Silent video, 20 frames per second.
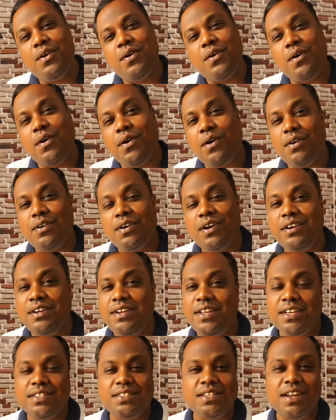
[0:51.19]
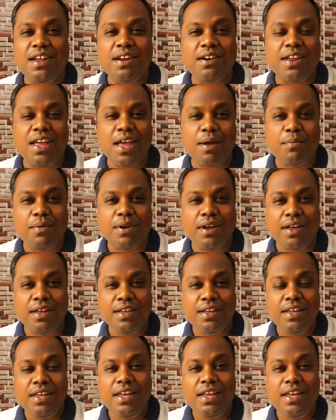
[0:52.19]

or a DSLR camera,